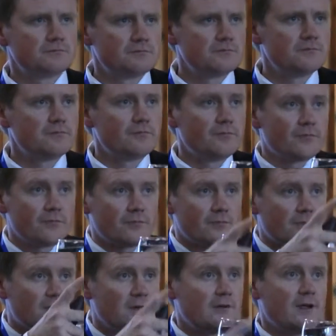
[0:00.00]
Mm-hmm.
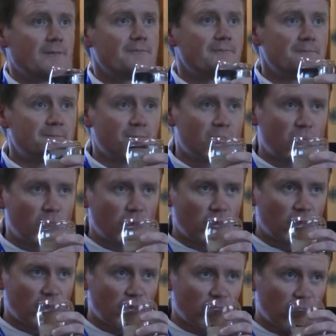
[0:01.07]
Yeah.
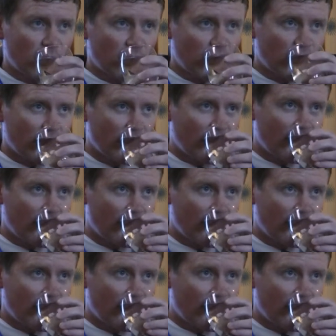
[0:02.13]
You said that